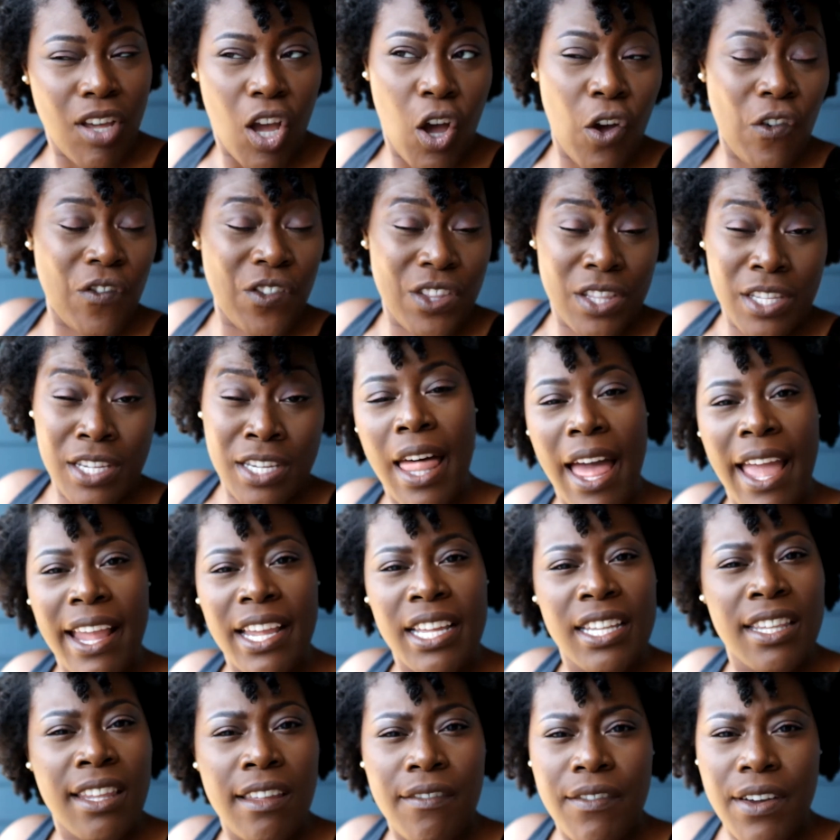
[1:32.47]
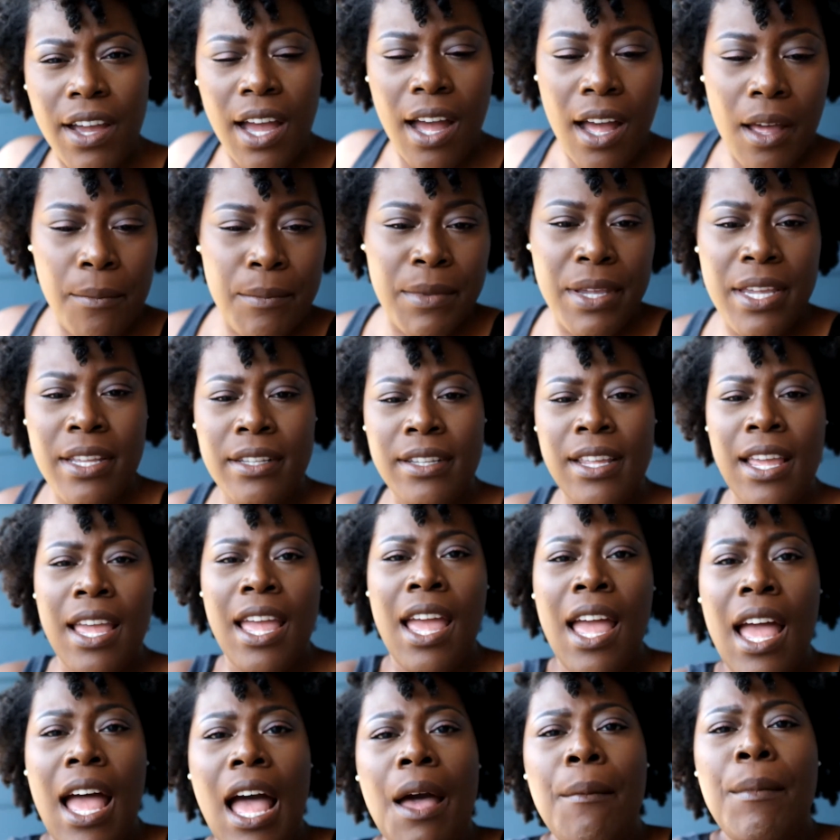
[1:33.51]
Hopefully like and leave a comment.
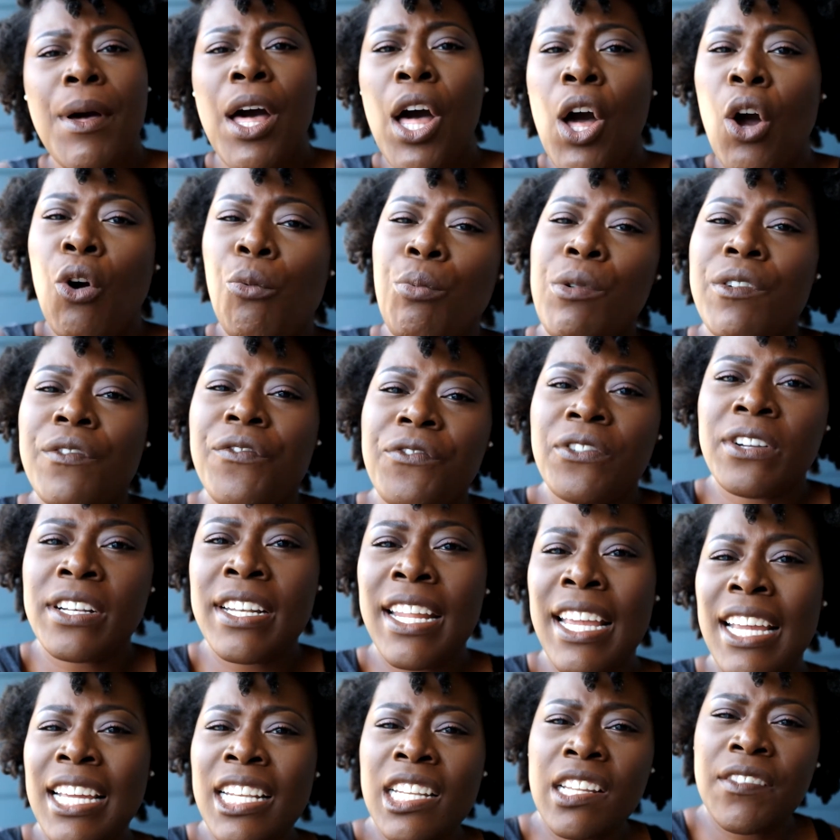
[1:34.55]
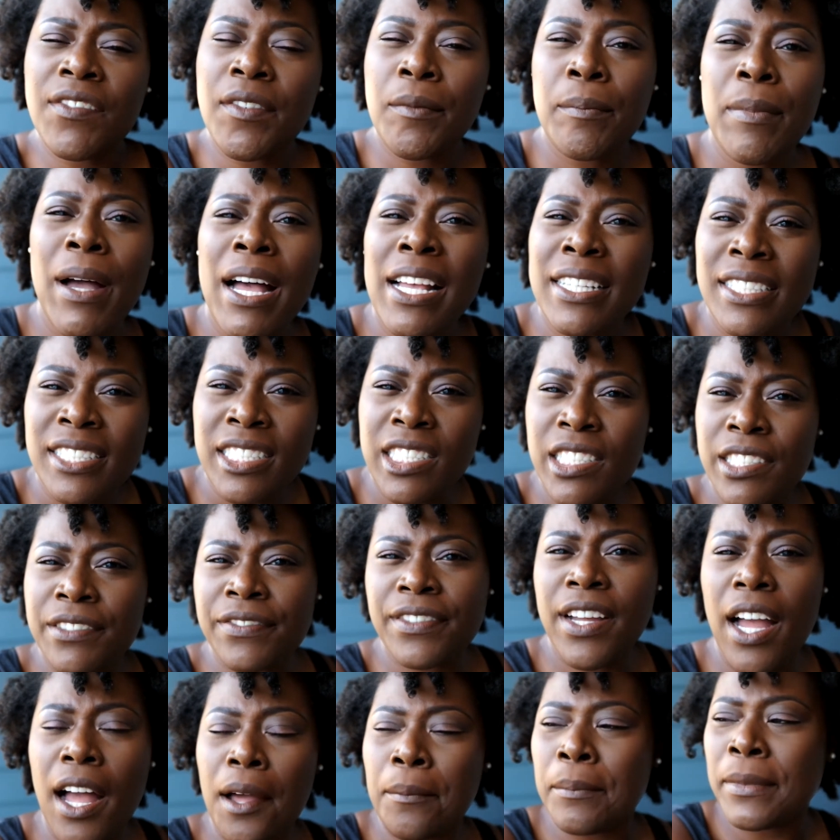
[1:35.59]
I'm all open for negative and
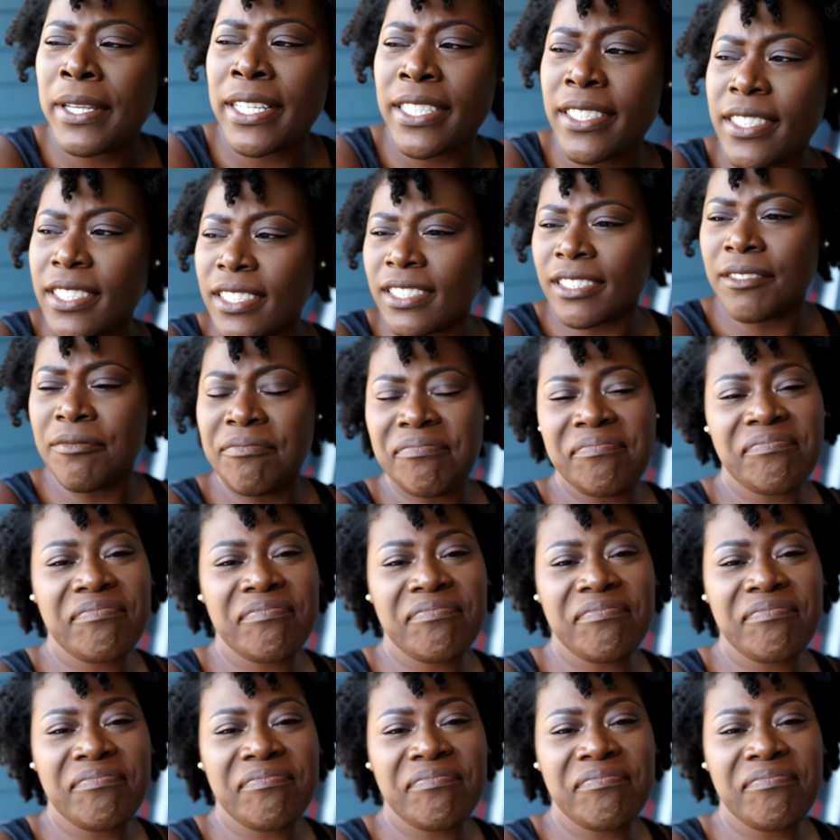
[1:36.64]
positive comments.